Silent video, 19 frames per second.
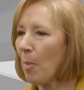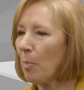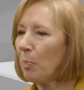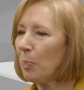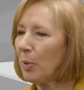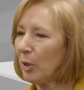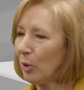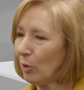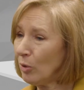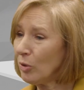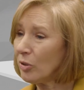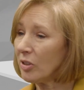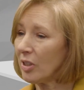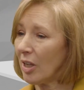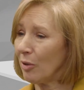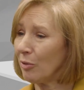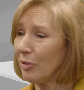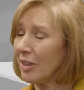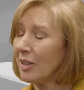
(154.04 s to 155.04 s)
but
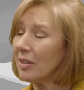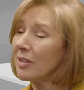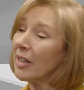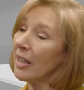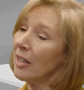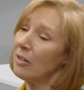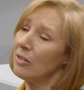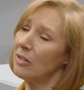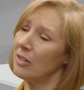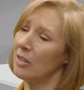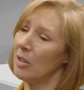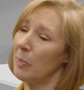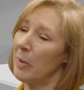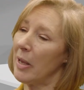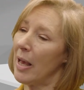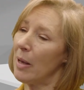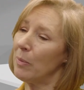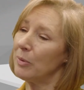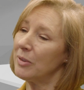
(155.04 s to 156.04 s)
also the skills to be
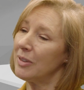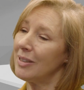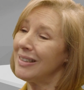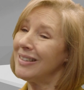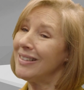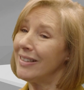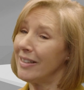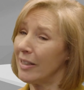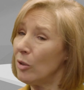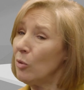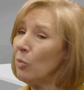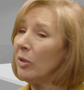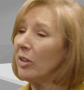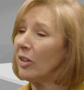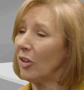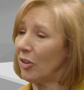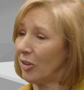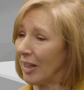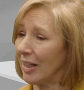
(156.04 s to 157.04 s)
able to deal with
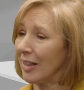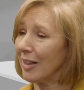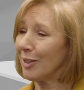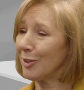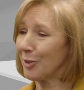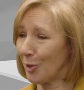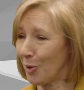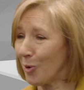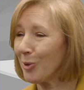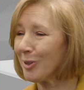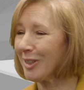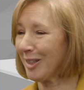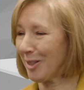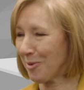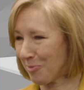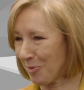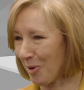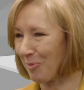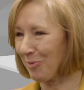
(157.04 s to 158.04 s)
the thing that's causing the
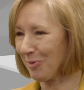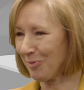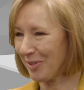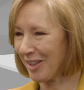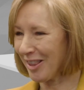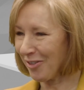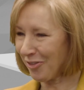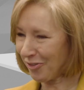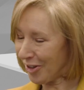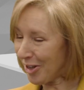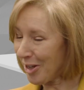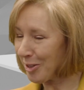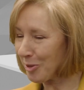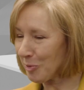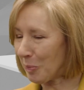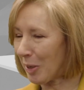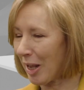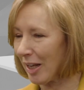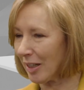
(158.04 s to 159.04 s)
problem in the
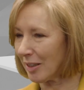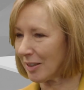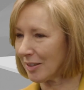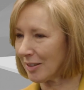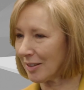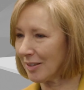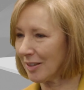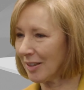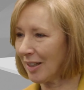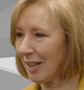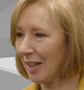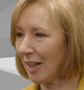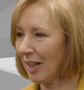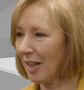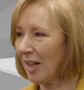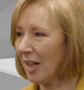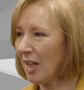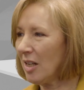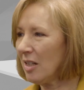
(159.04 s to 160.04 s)
first place.
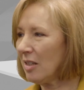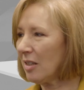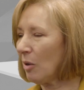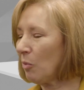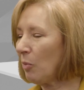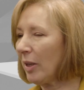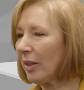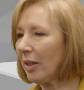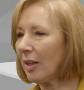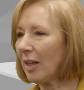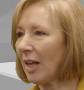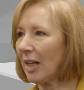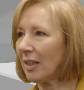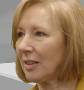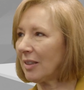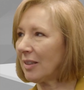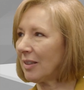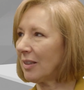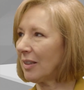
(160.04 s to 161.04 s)
So whether
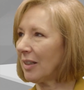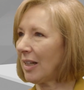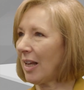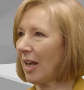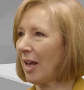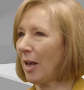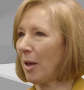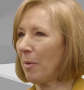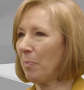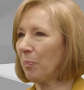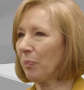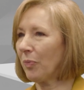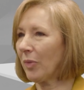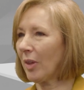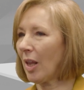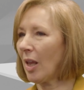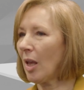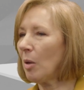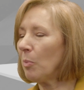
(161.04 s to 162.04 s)
that's
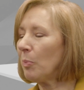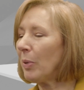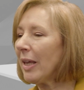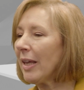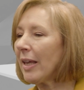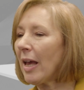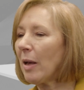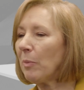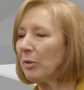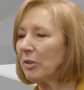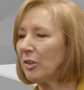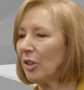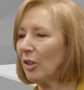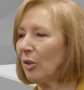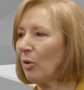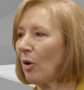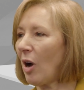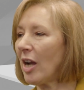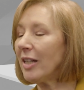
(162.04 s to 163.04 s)
being able
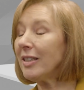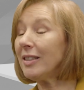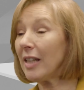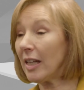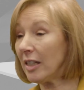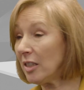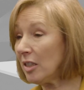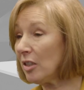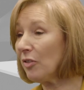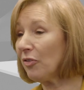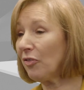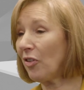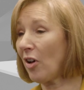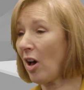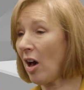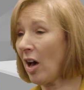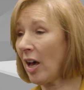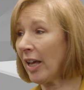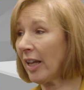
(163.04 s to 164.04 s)
to
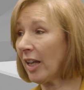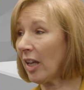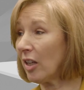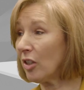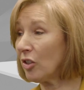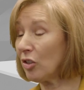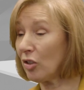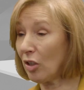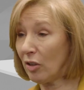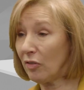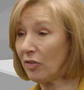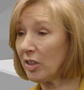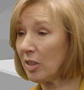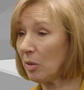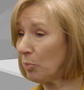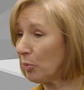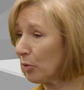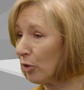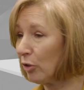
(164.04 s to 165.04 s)
identify a service
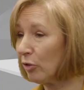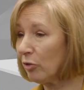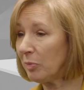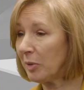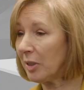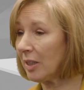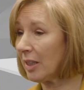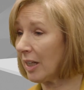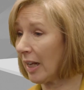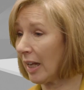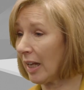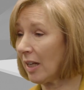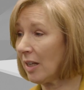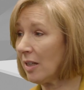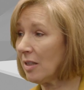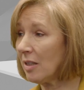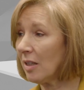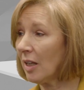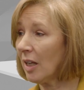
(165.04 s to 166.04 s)
improvement
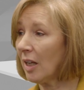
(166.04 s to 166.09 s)
need